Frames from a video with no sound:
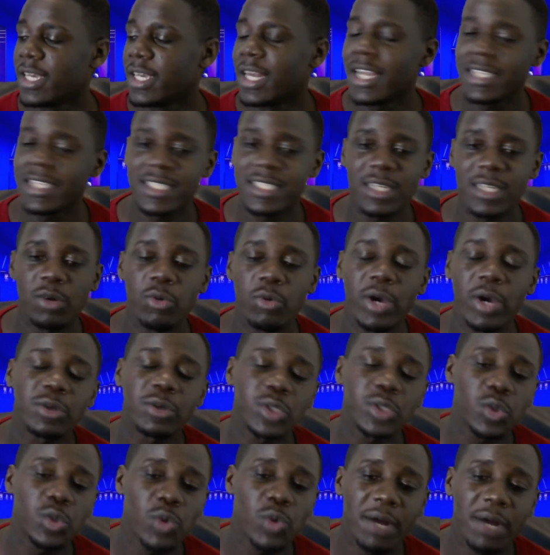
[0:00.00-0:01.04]
Leicester were
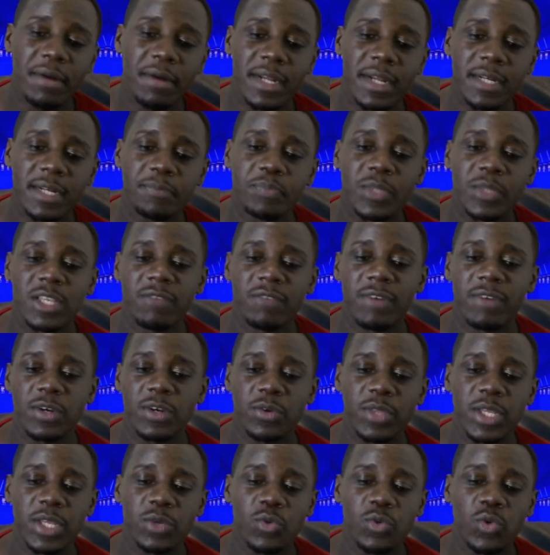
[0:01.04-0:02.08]
also worried if at
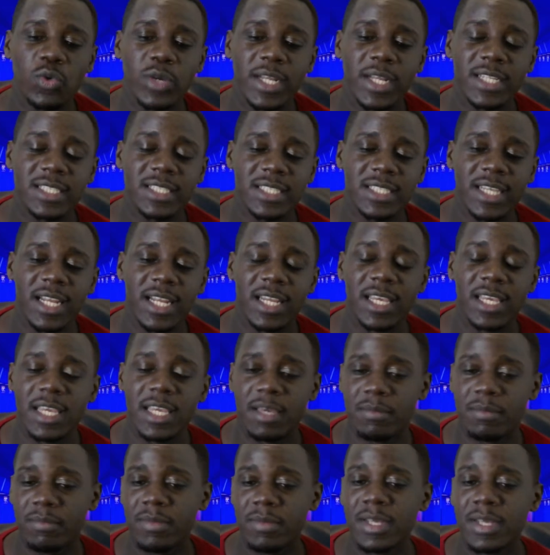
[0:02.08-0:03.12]
all they couldn't sell
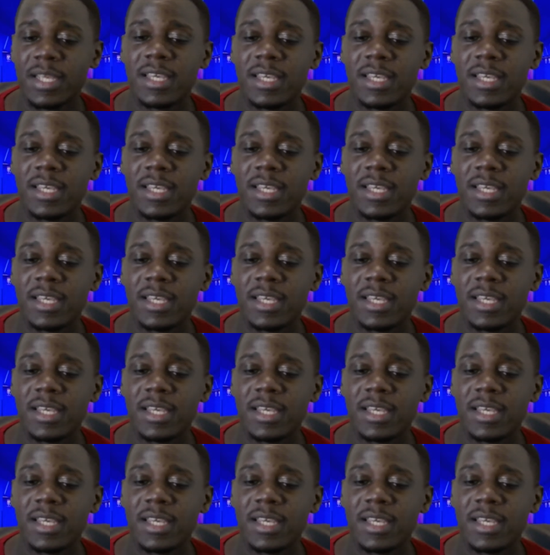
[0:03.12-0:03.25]
him,